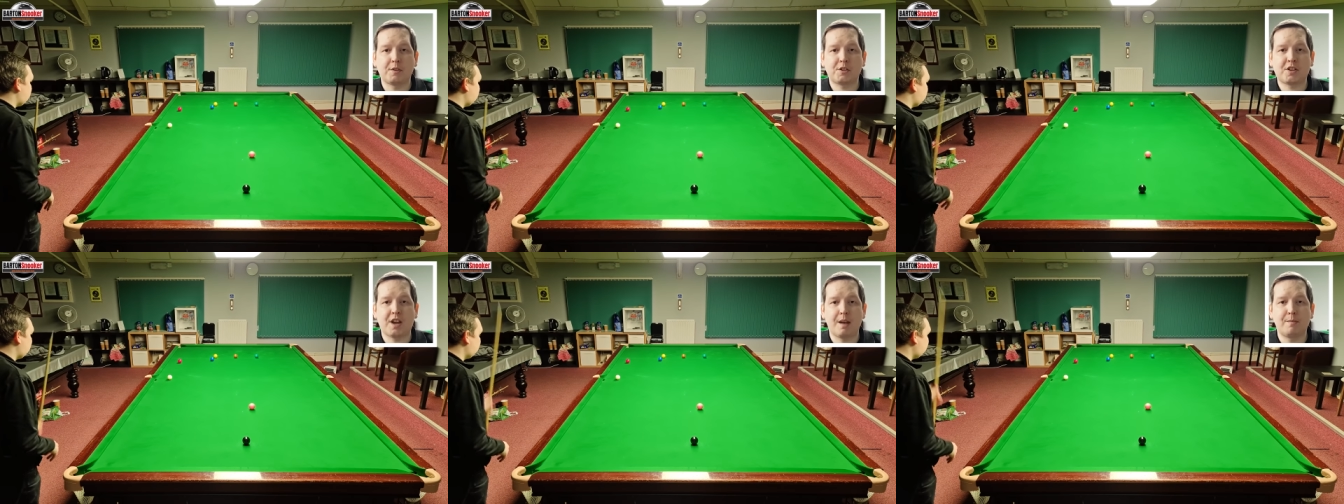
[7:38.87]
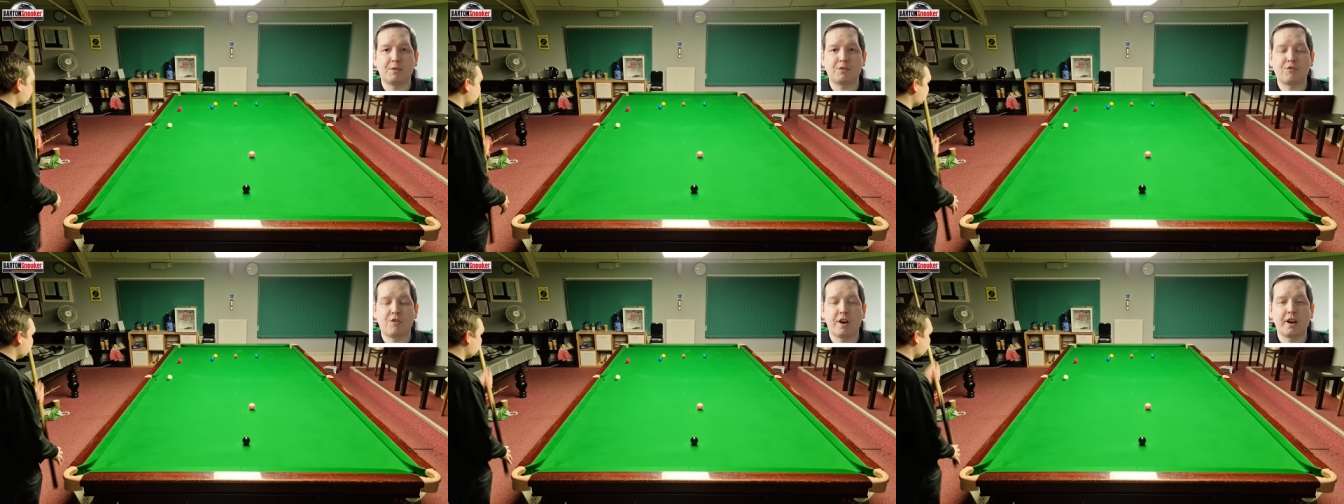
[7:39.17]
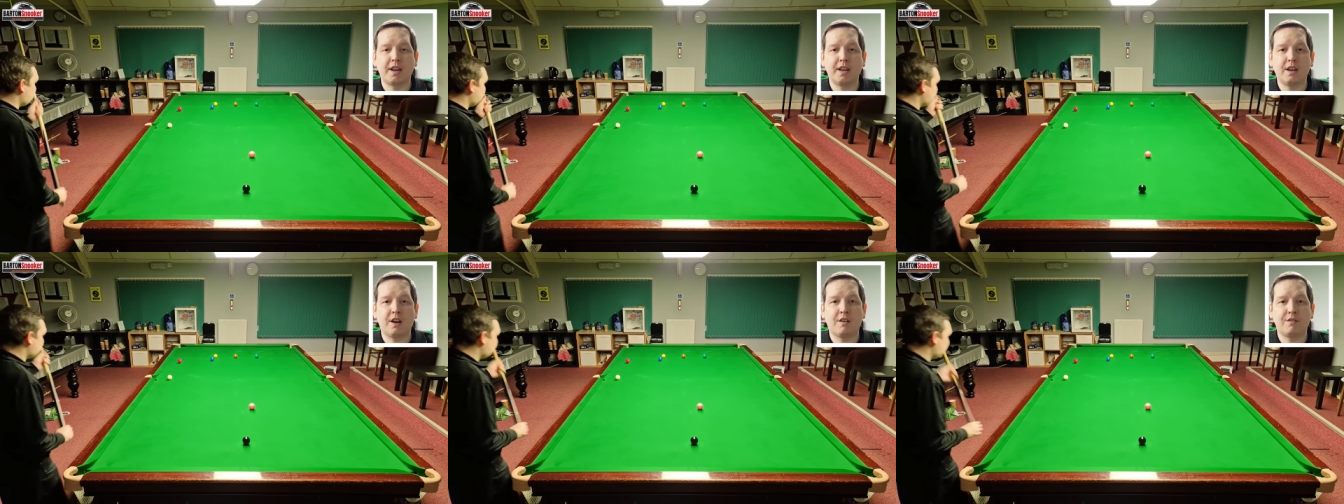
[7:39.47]
the same as
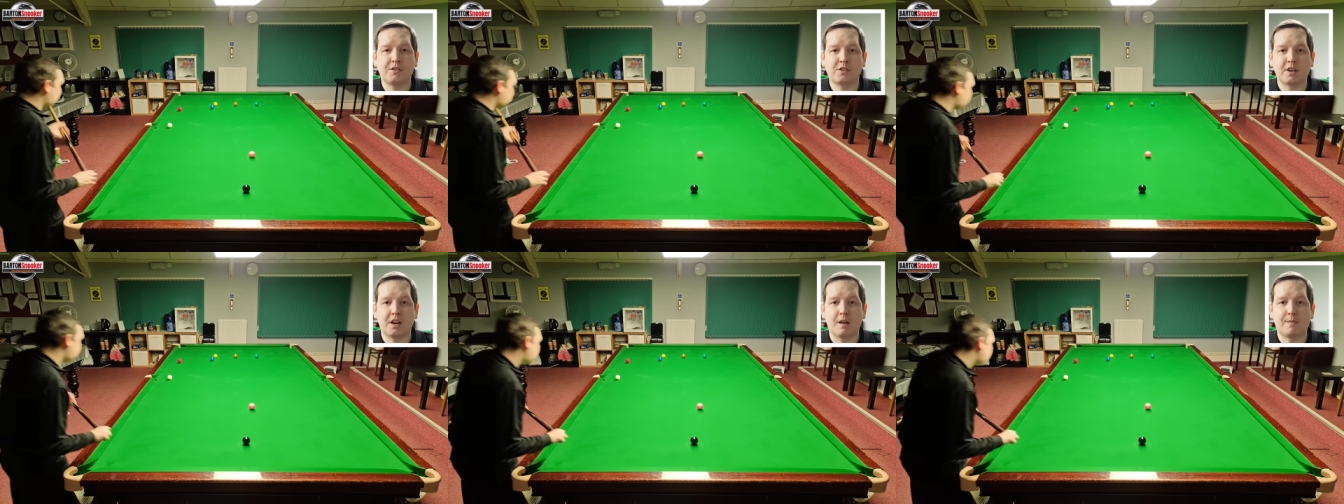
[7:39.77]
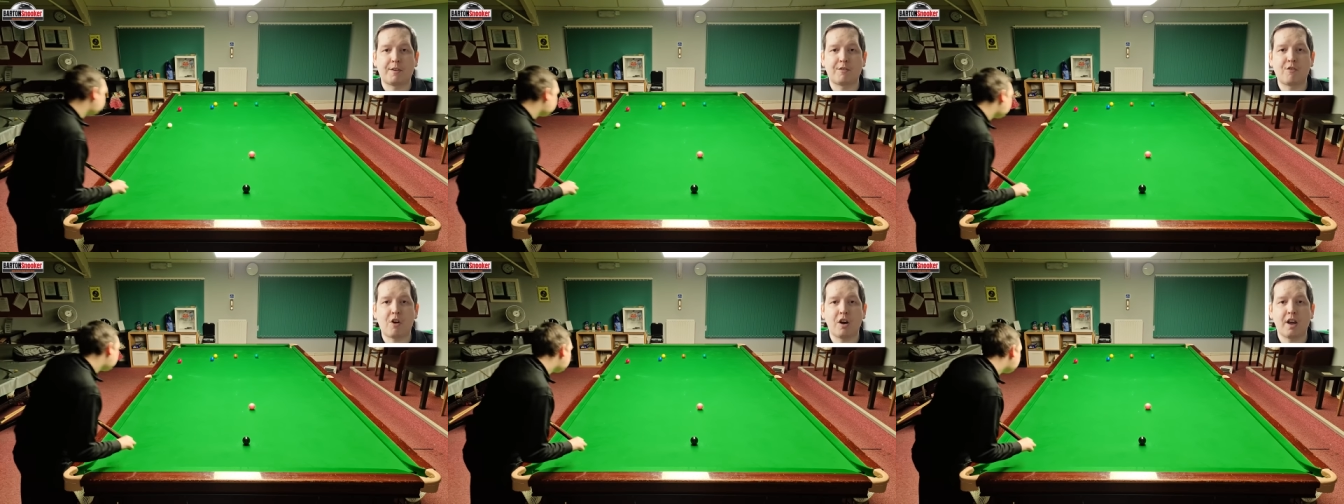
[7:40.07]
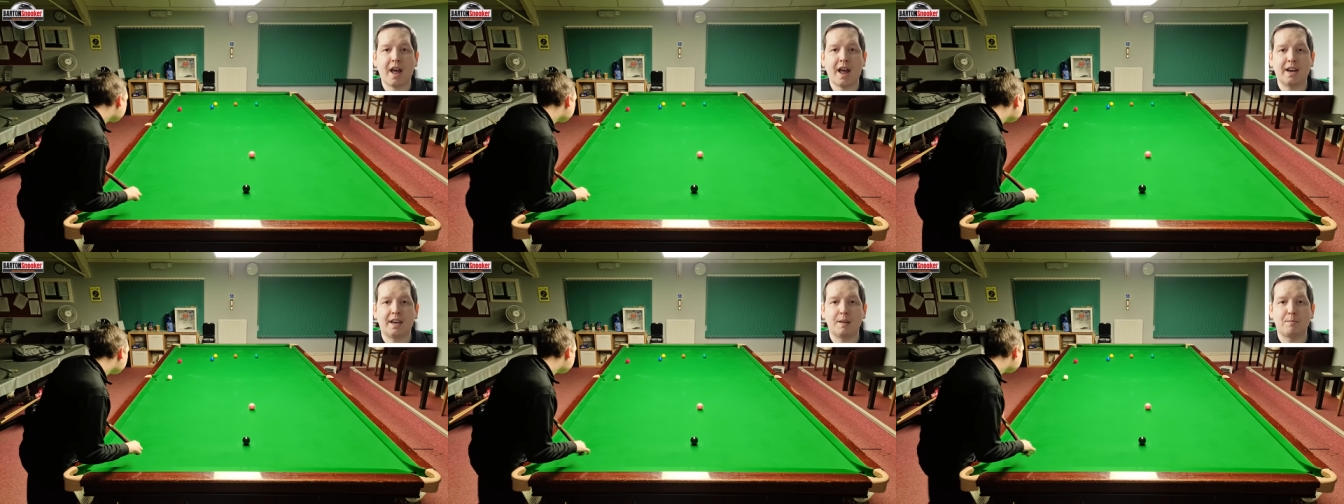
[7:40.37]
Ronnie. Obviously, I'm a
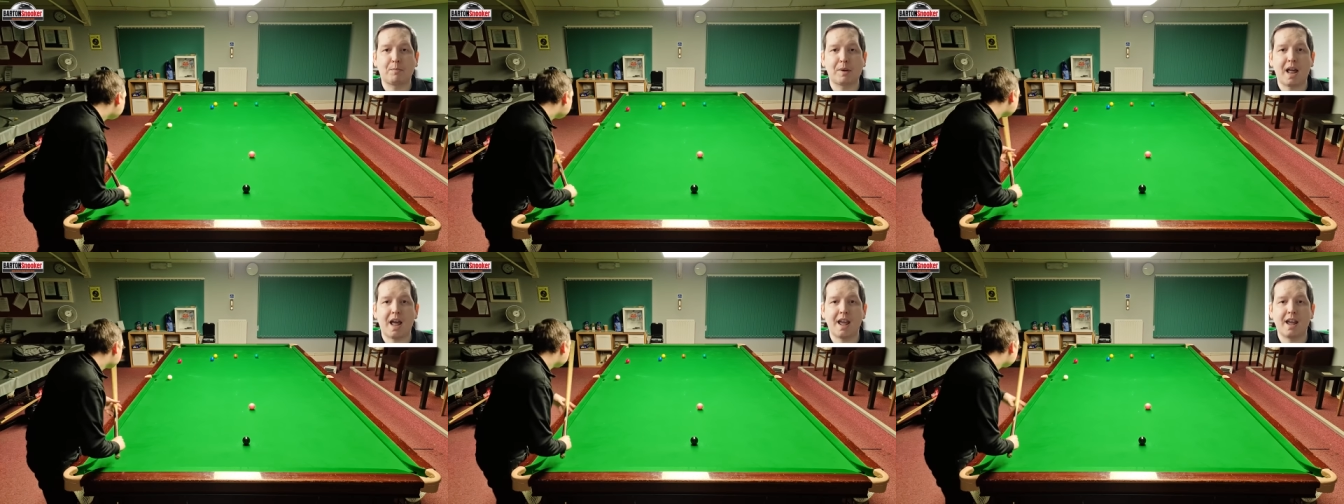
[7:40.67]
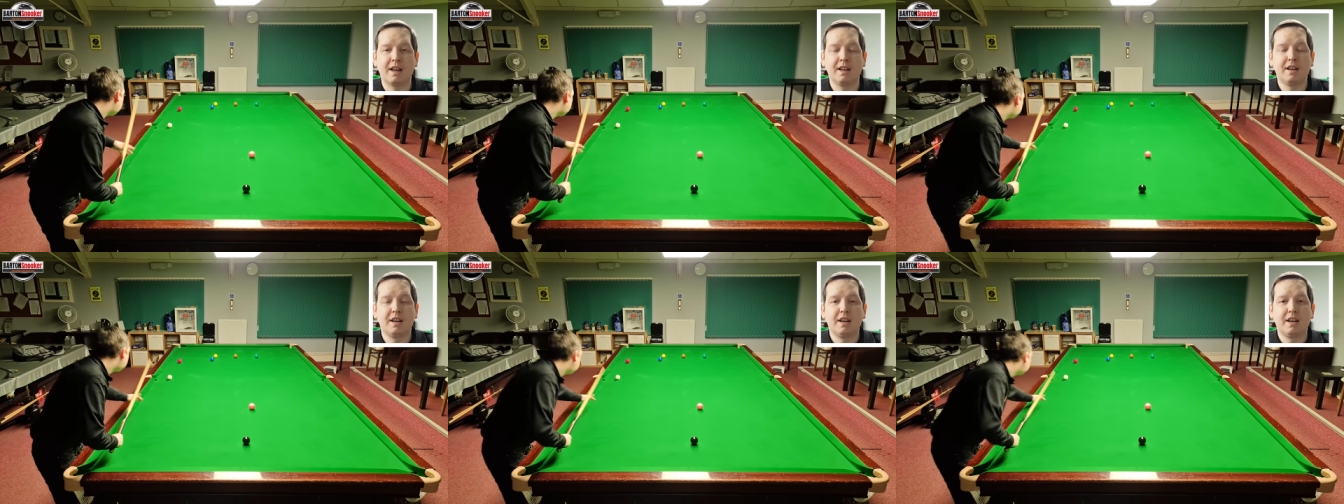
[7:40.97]
right-handed player.